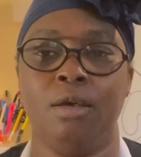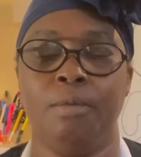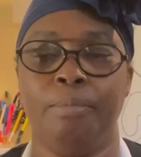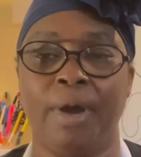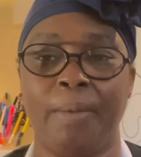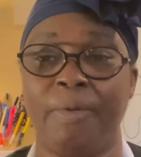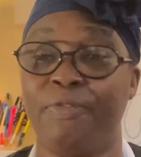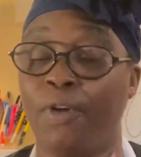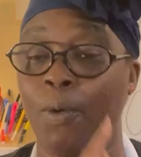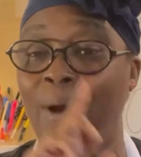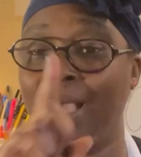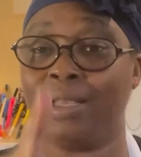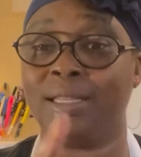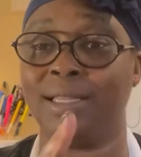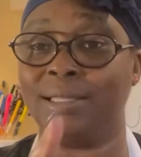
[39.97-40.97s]
But before
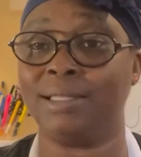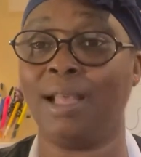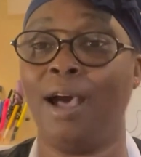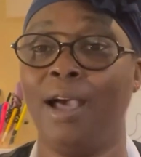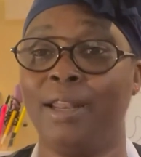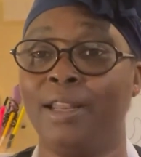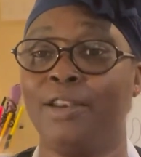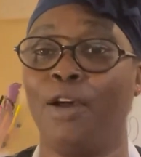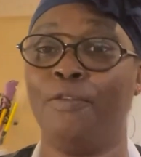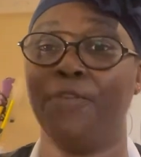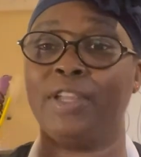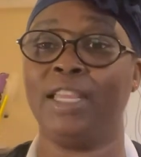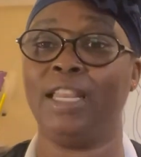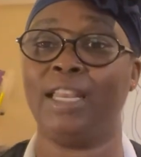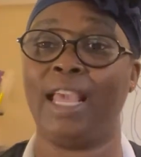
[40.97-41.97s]
I get started, don't
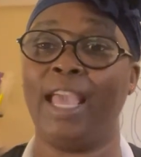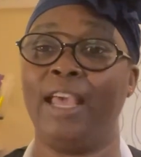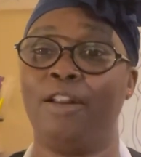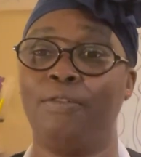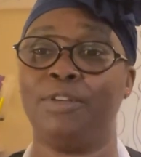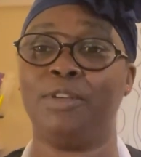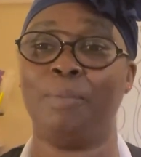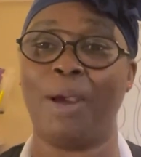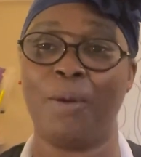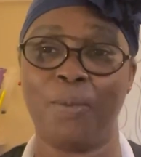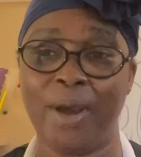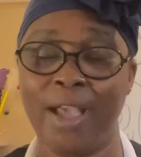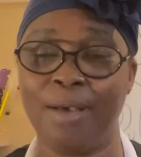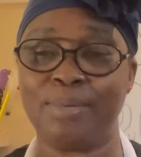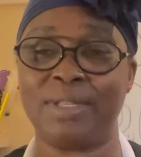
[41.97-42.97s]
forget to head over to my
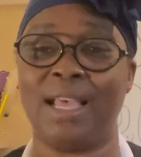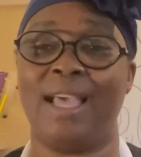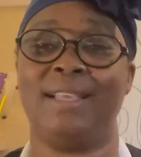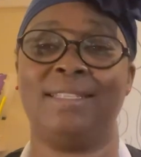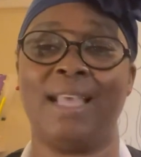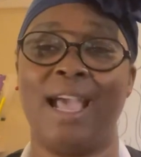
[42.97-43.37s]
website,